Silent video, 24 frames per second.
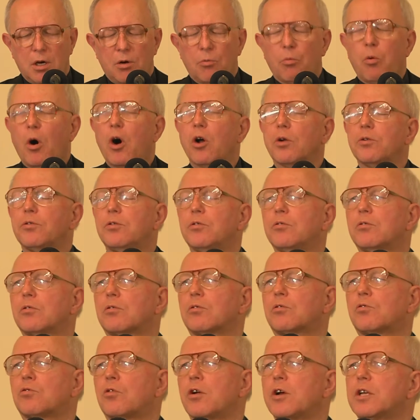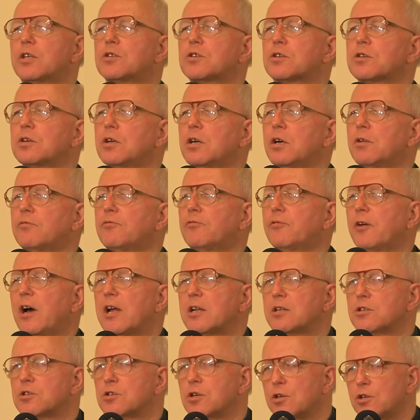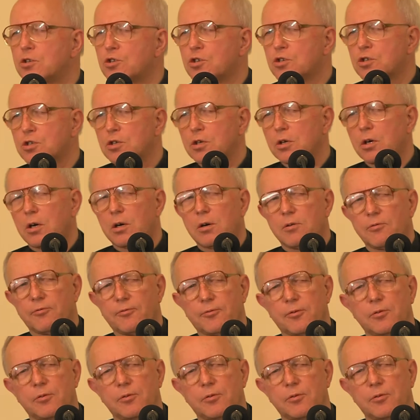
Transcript: One great advantage of